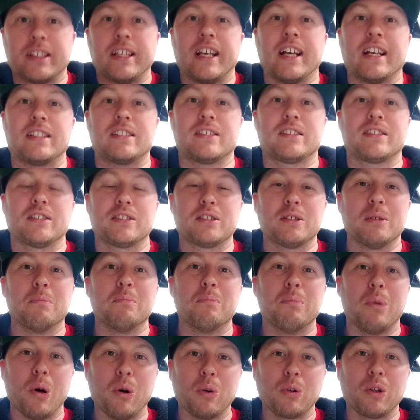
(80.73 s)
Yes,
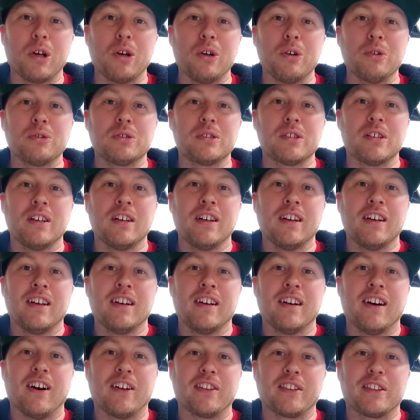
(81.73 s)
some bolos
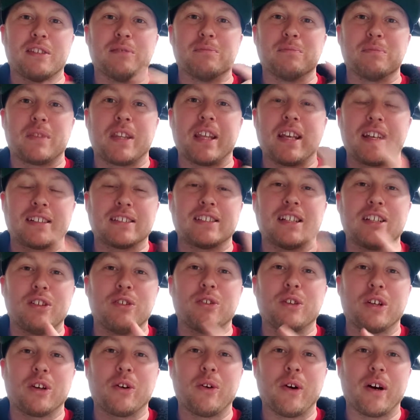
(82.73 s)
on some things that
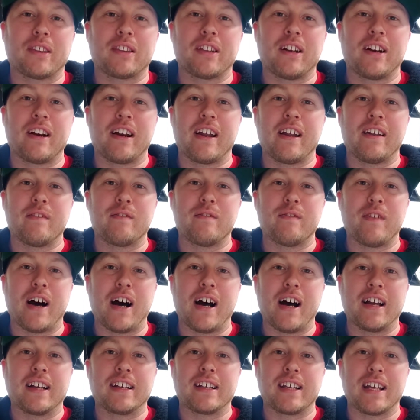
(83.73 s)
you can go out there and
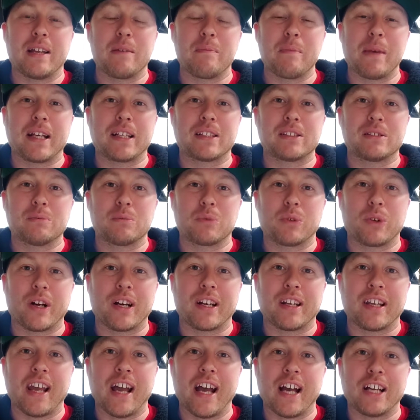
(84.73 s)
find and make some
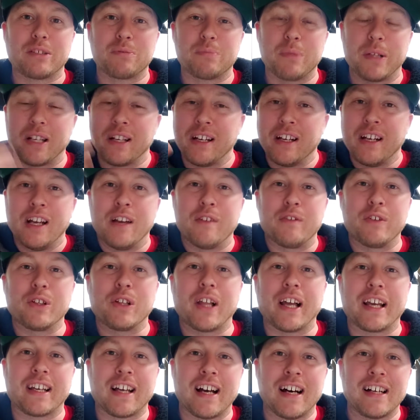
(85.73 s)
great cash. But if you
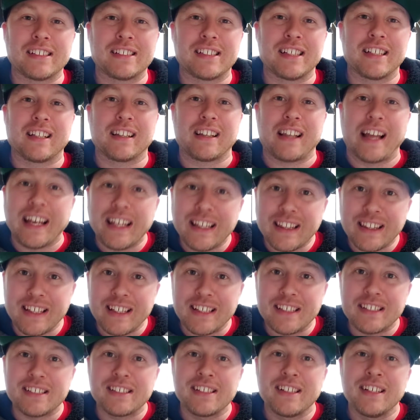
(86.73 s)
like content like
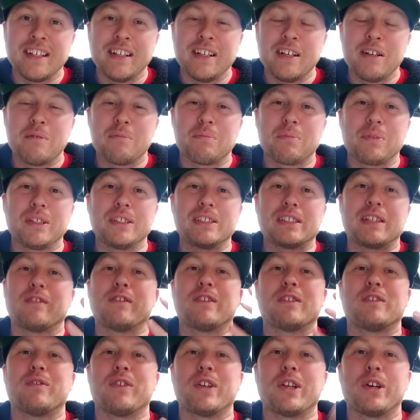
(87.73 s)
this, please give
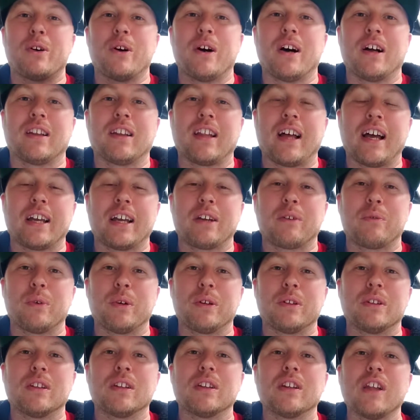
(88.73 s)
this video a like.
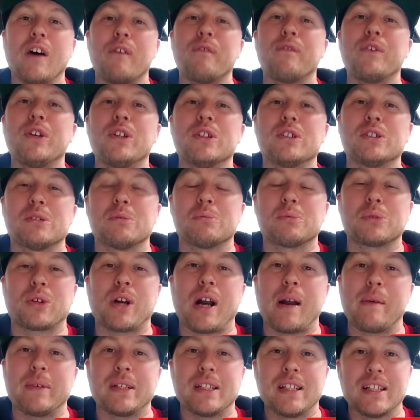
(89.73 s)
We'd love for you to
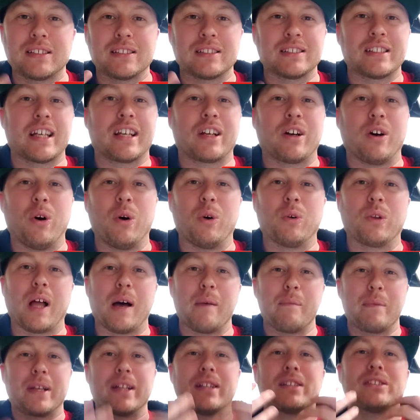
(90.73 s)
subscribe. It doesn't take a whole
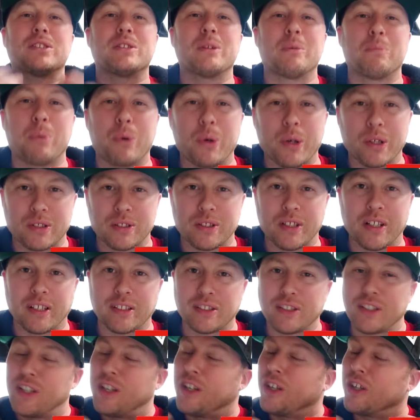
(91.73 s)
lot, but it supports
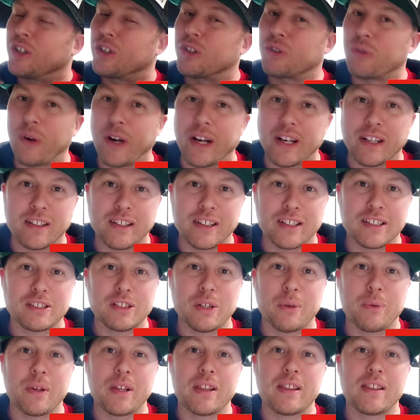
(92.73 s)
us greatly,
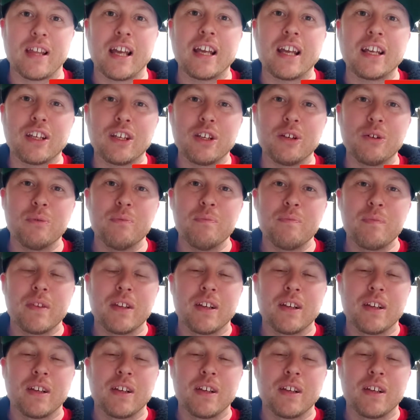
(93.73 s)
so we thank you.